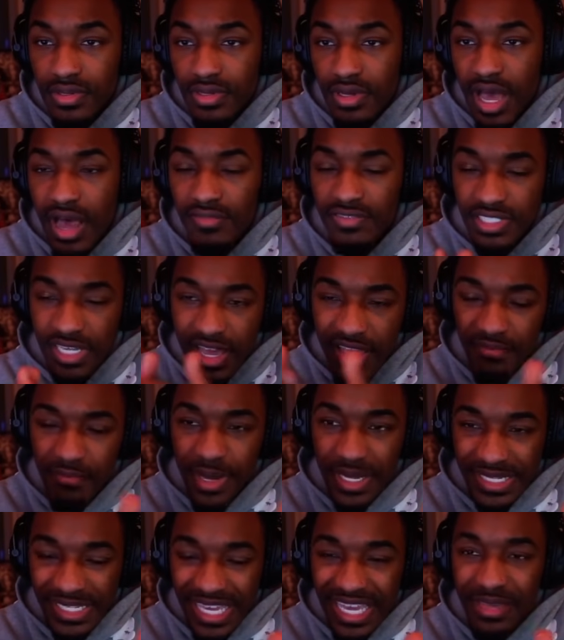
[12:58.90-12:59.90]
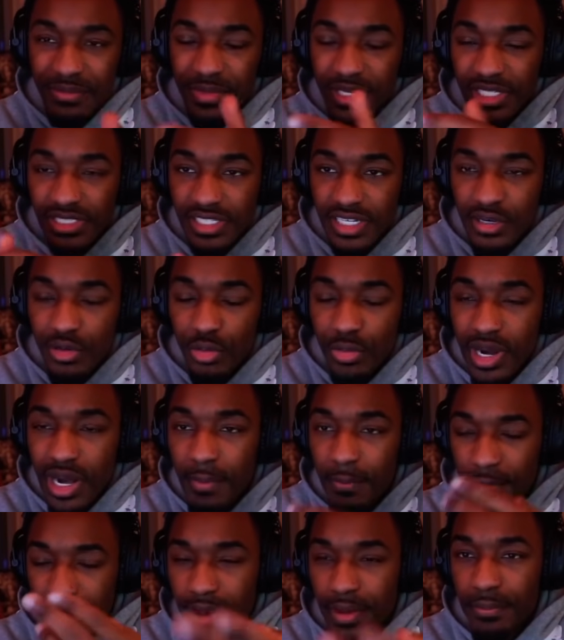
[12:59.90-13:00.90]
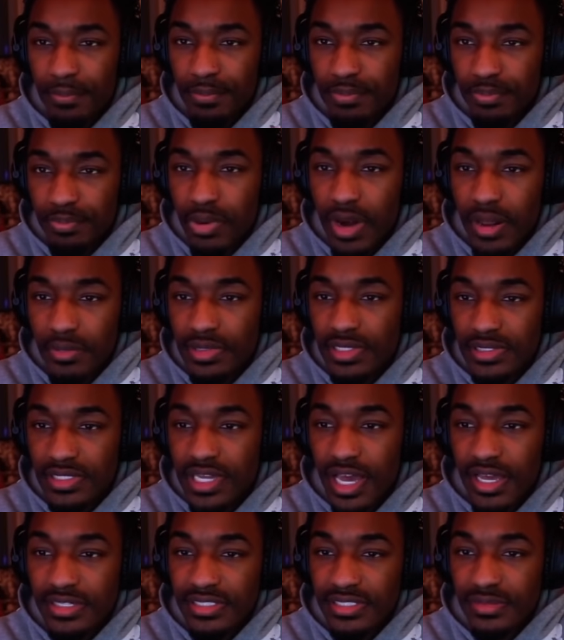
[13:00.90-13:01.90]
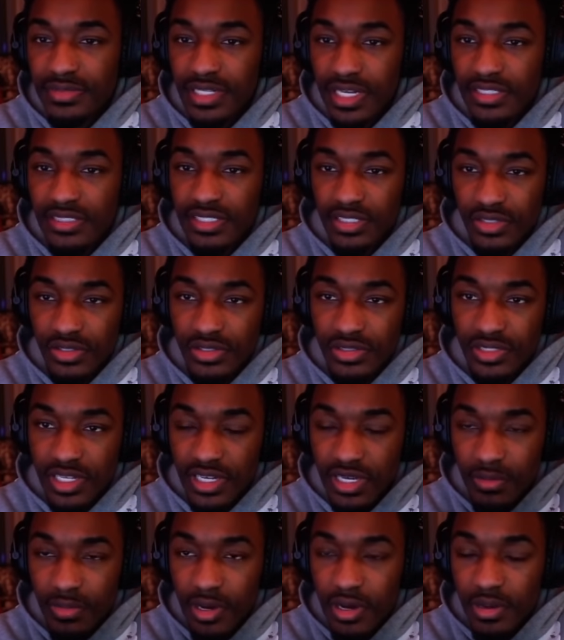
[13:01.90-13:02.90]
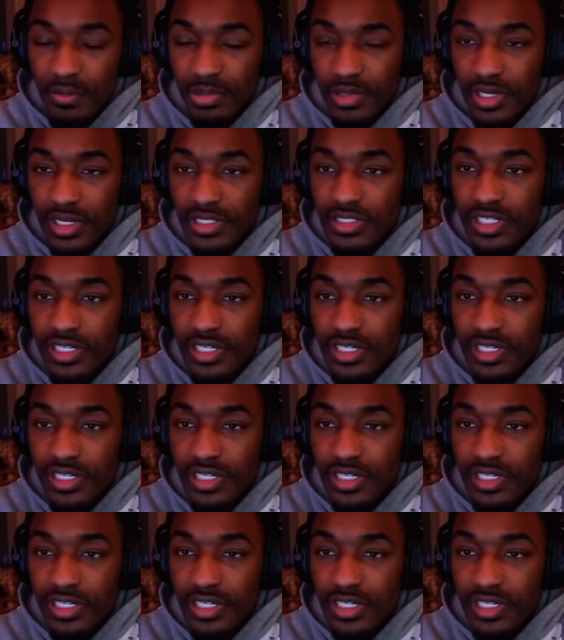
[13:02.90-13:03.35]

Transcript: Obviously, I have my gaming channel, but I'm probably 9 times out of 10 you're thinking about a plug